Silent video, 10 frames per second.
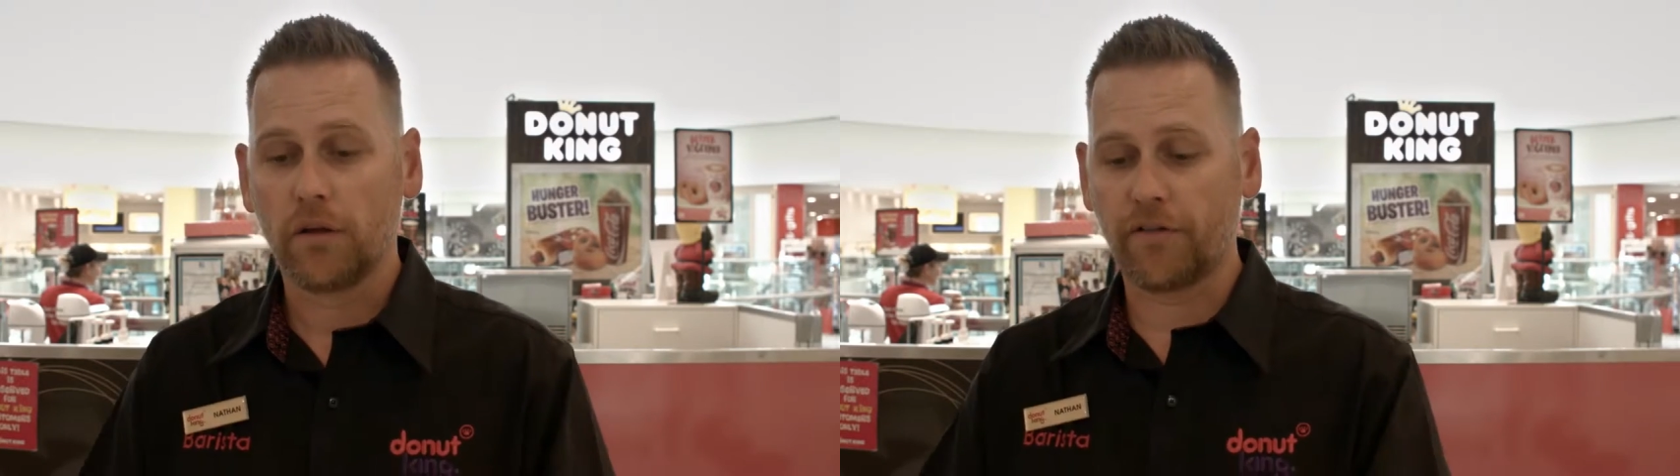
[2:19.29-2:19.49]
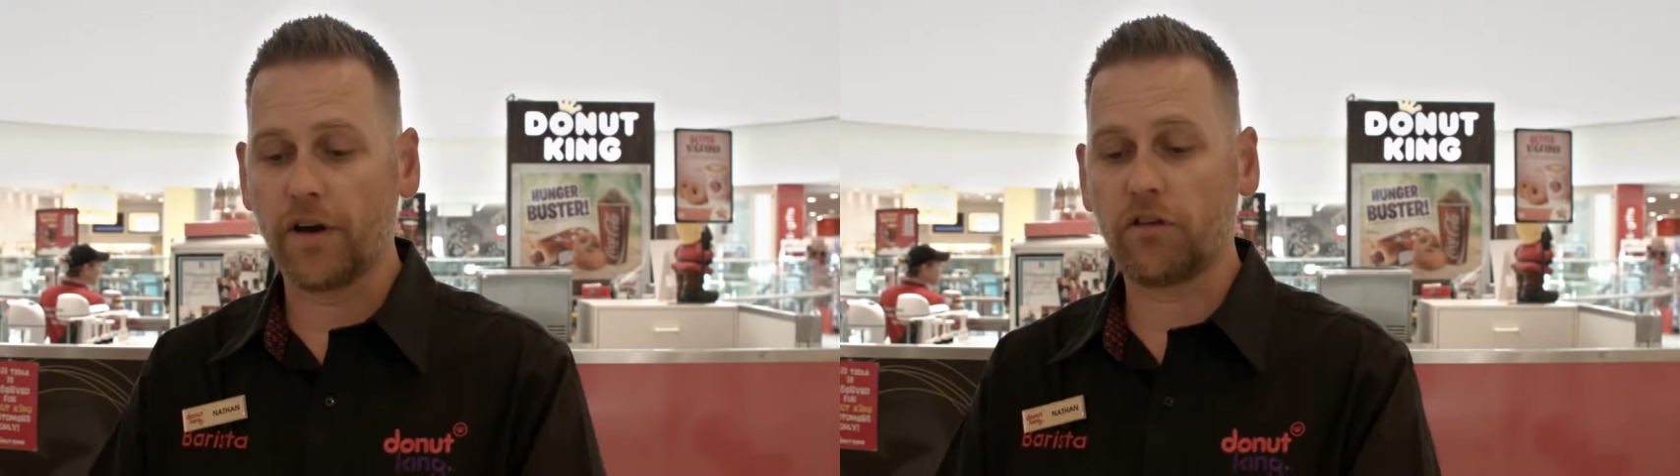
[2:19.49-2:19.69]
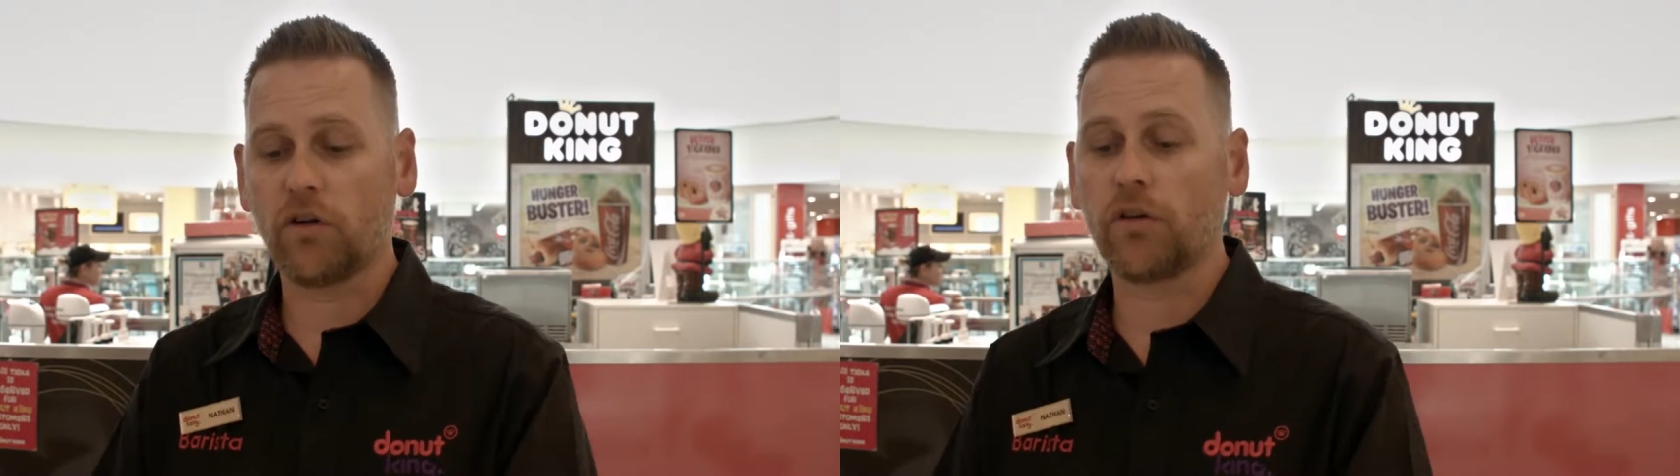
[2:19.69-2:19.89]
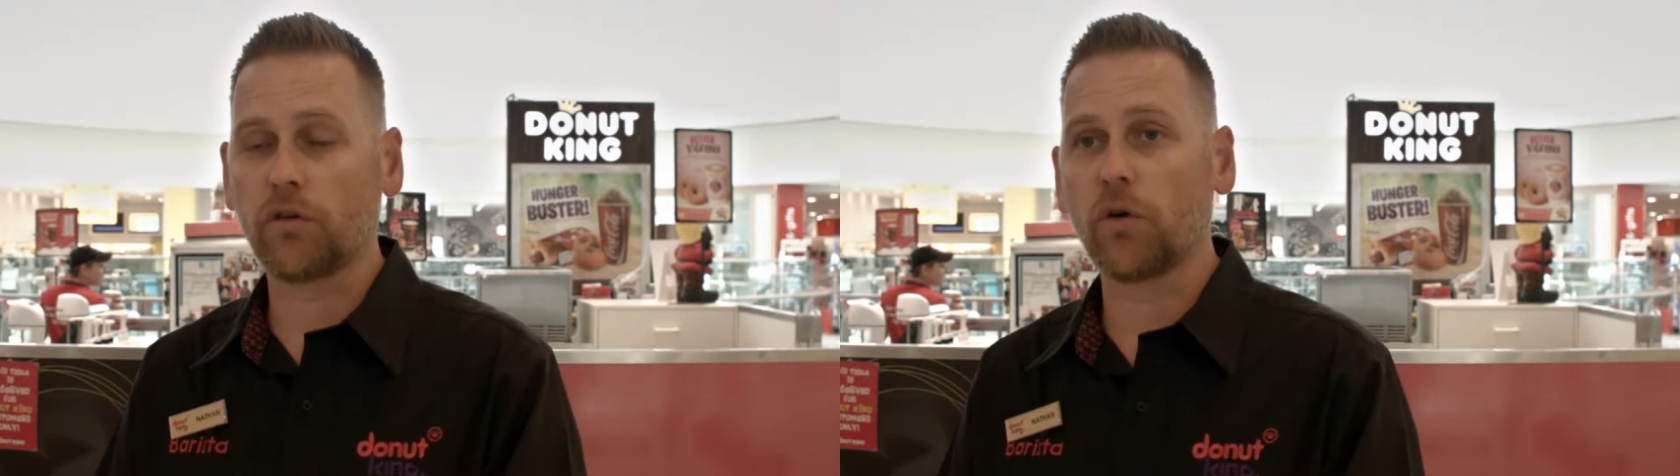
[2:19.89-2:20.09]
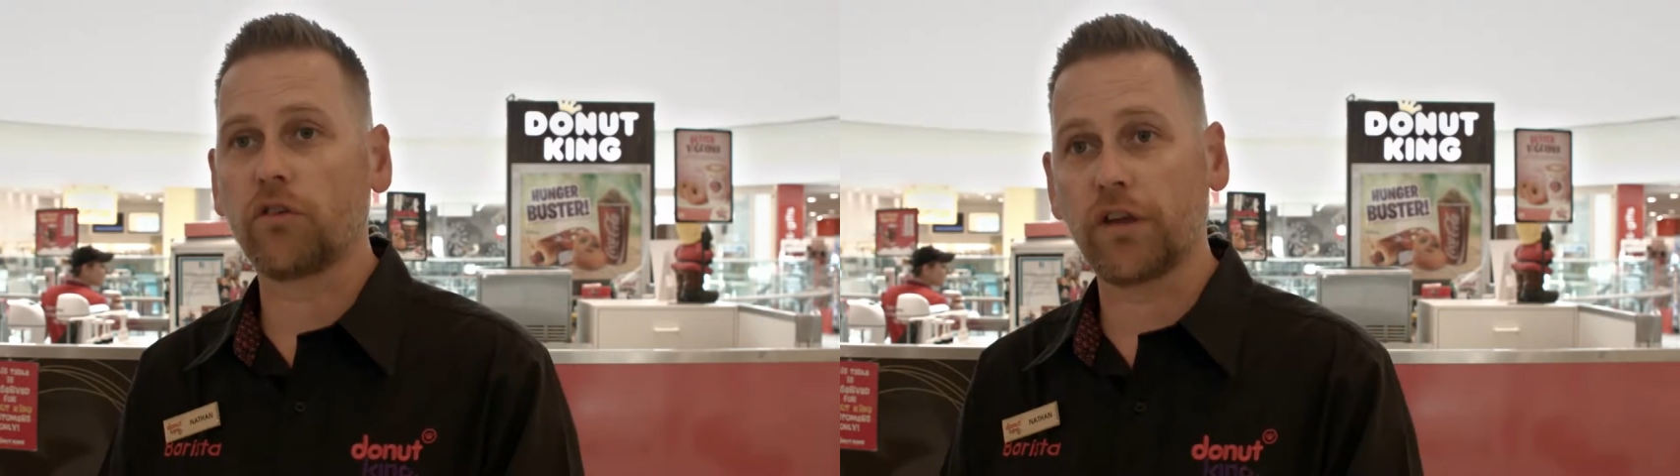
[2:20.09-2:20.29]
The
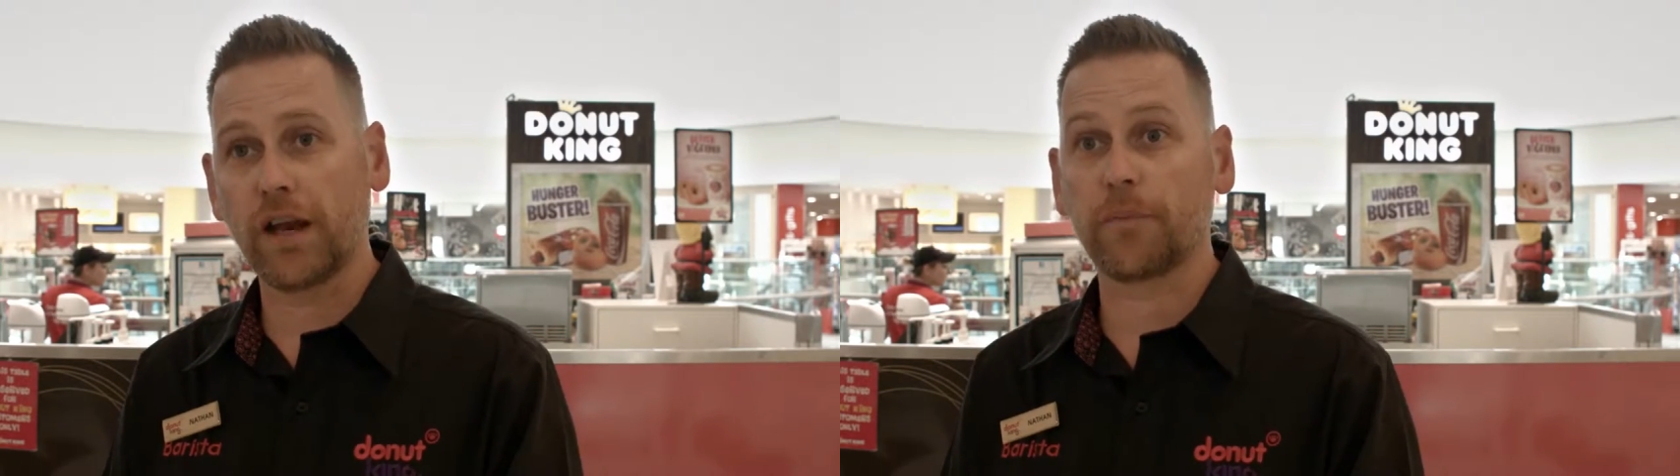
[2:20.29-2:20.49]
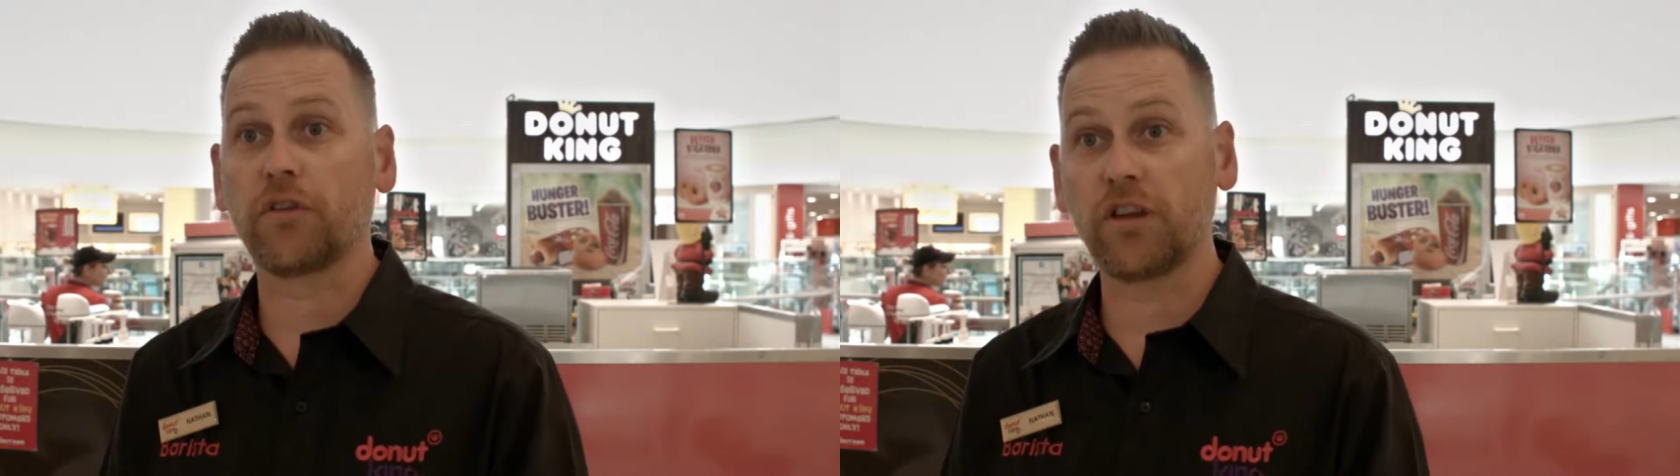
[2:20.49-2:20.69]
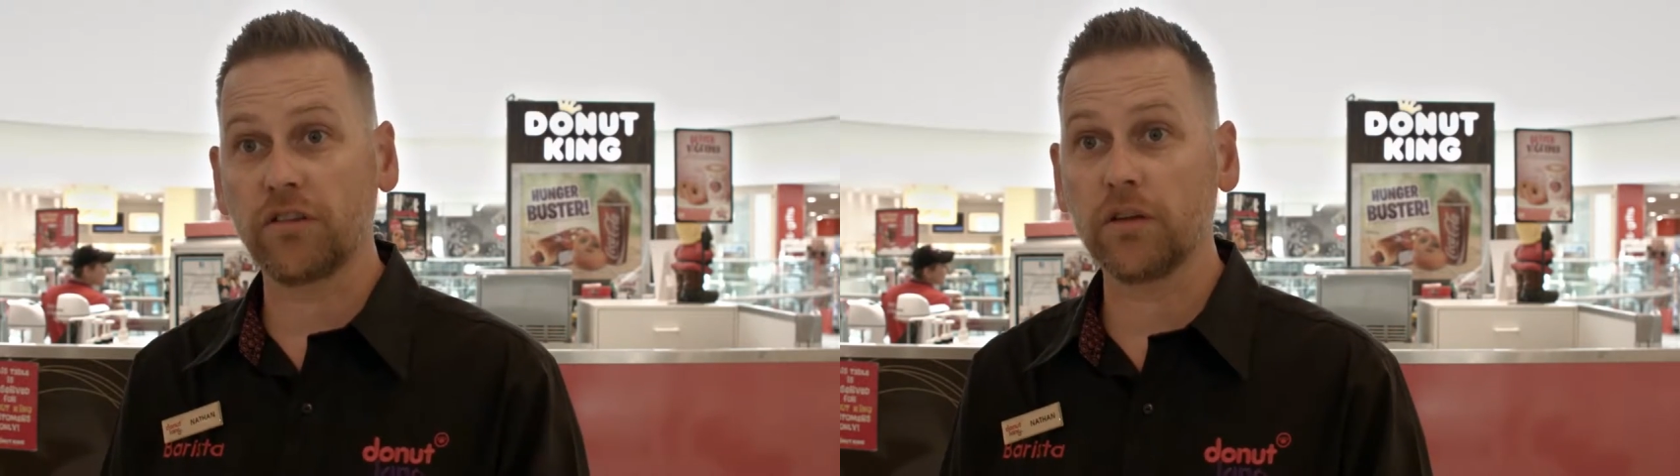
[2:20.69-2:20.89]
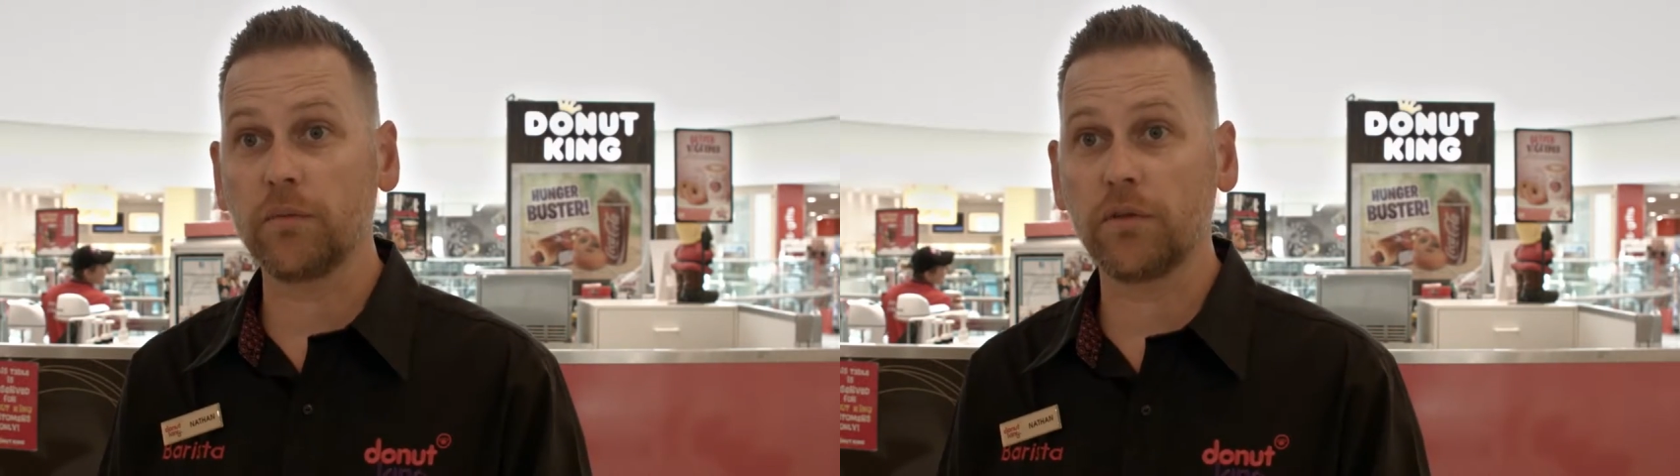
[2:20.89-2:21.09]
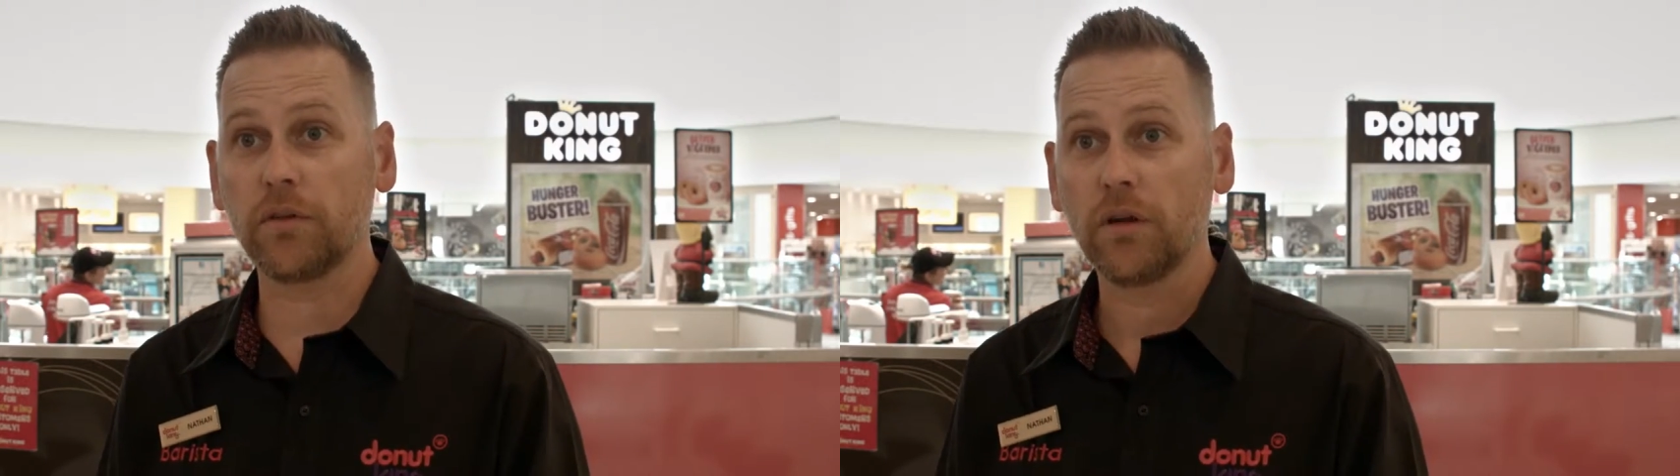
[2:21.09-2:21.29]
franchisors set up the
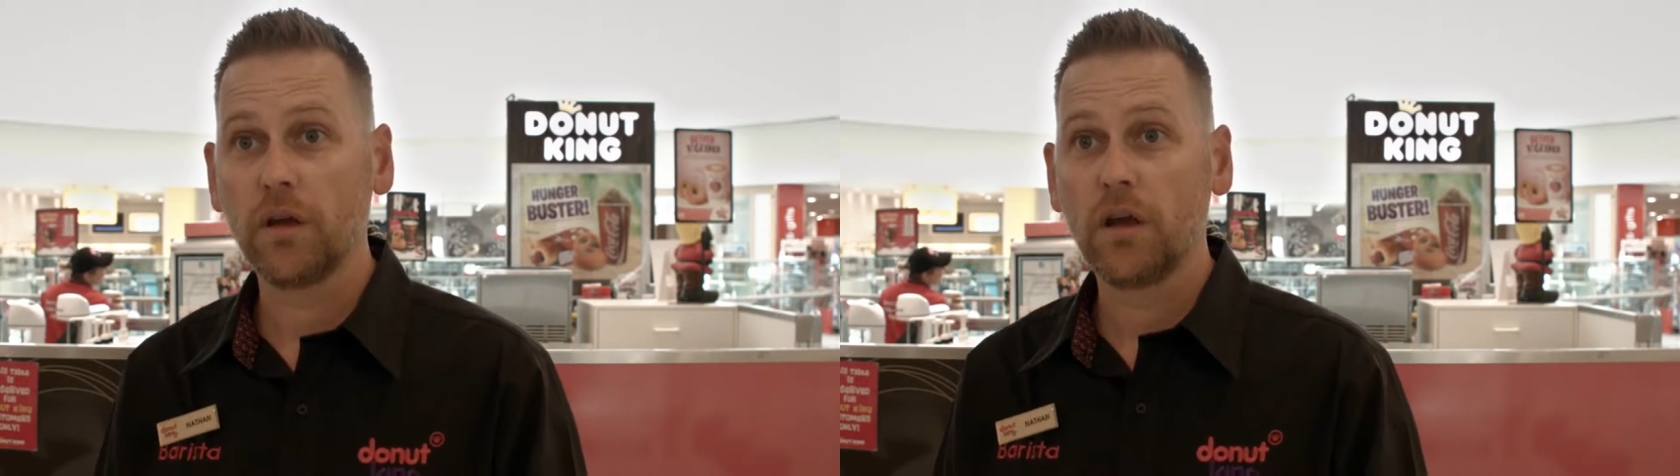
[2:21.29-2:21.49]
systems,